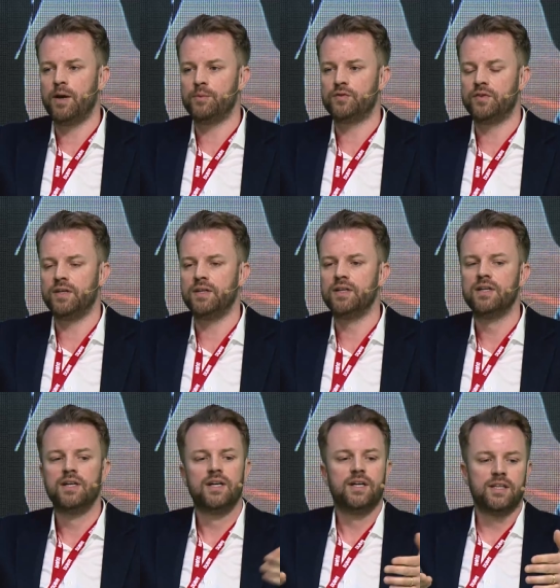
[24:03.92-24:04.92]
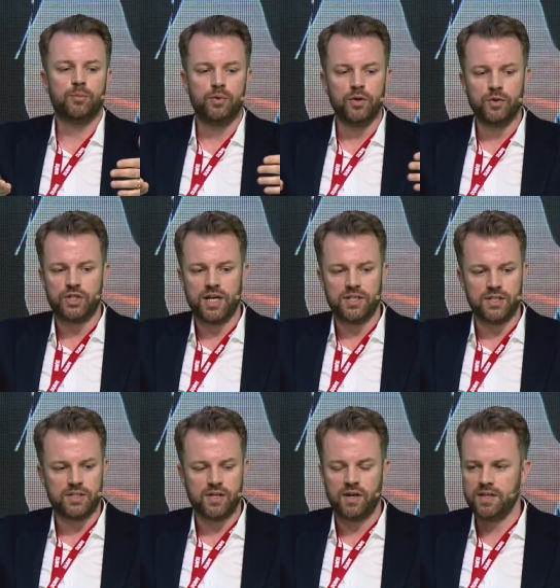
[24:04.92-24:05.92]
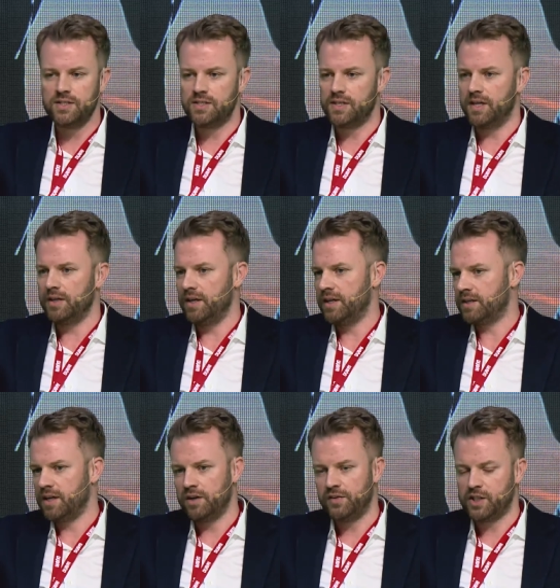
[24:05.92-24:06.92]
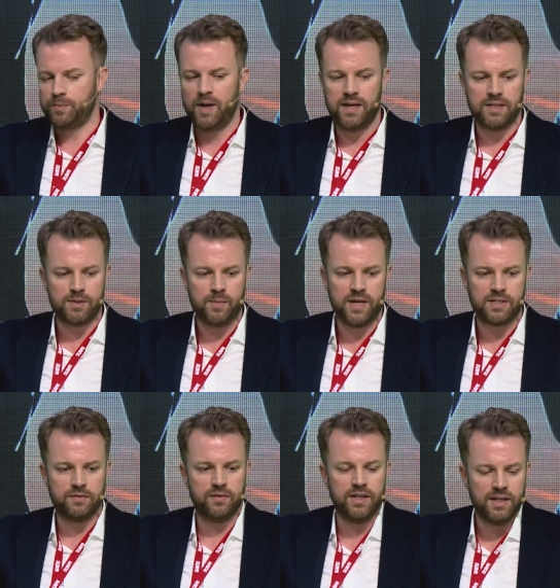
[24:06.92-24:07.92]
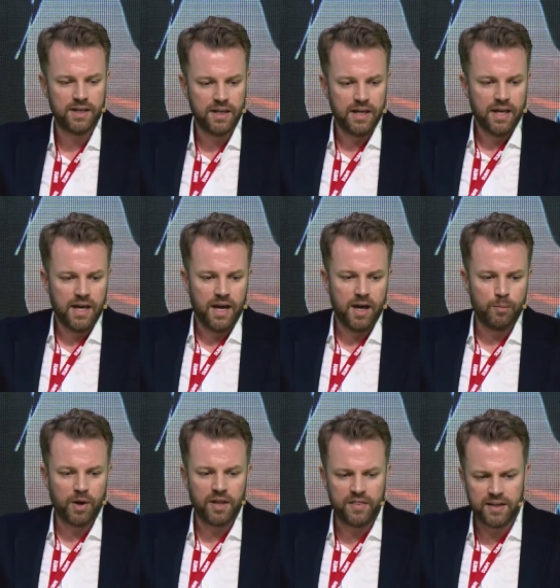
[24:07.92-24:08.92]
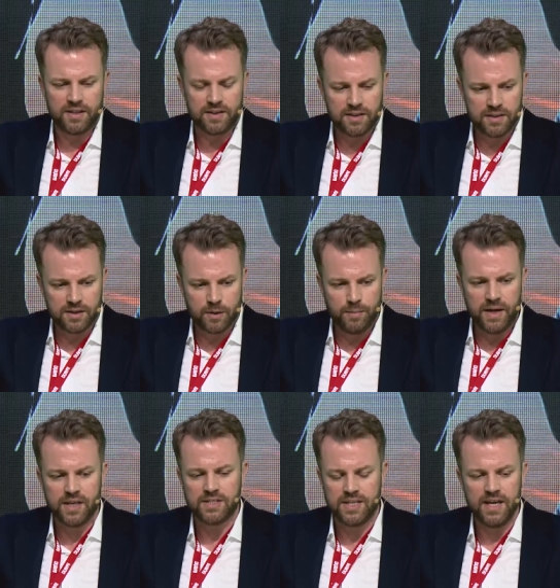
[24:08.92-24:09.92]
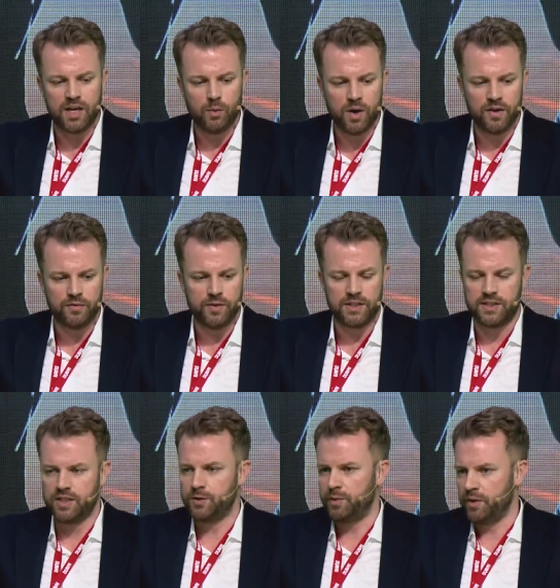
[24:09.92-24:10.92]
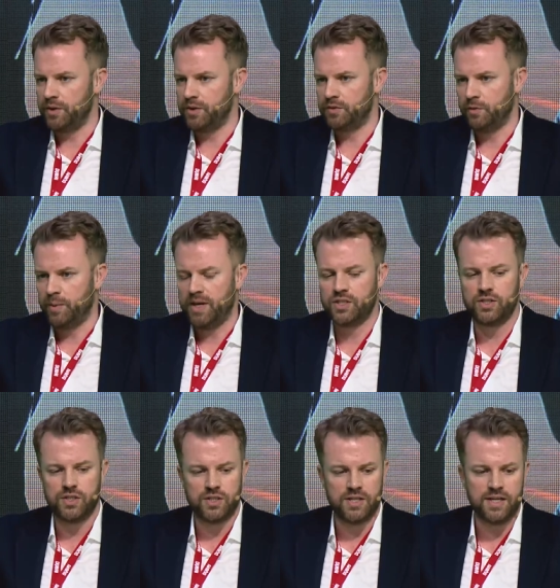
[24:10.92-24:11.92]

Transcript: the atmosphere, the balloon changes size. It, it kind of expands massively, um, and I think the biggest takeaway from this experience for passengers